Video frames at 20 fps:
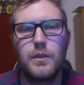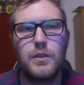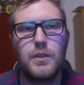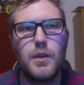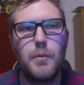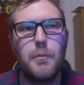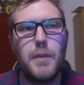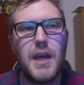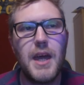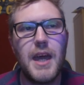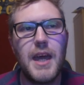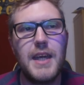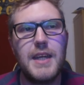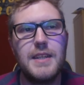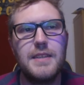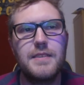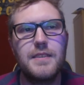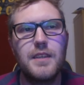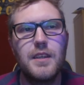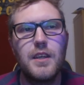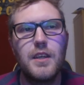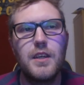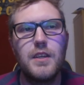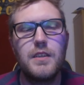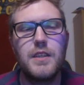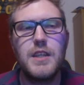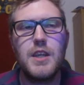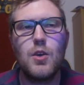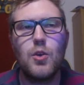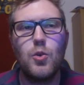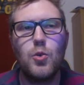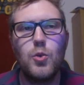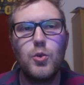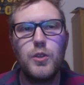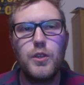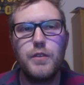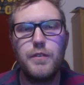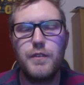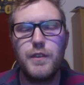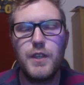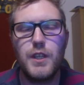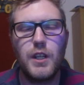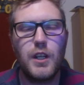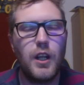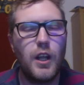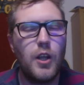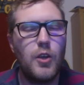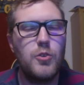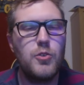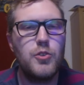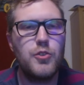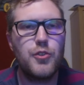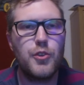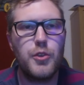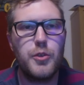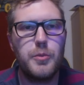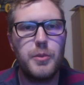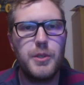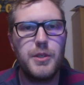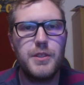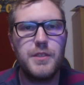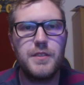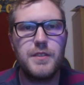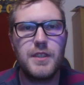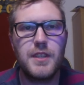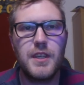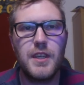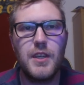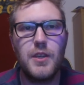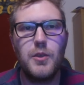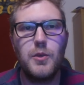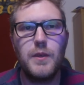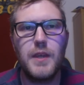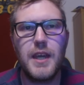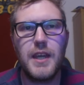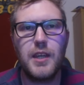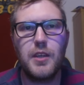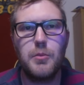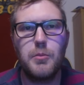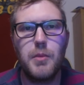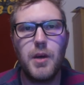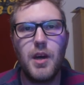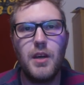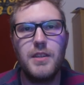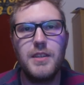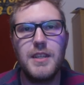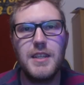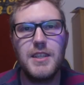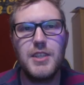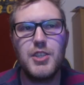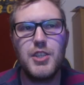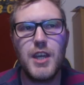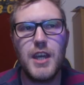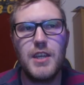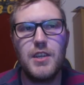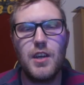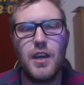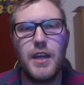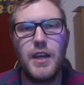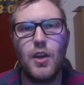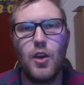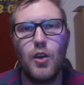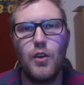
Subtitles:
Number 8. The order for the clone troopers to kill their commanding Jedi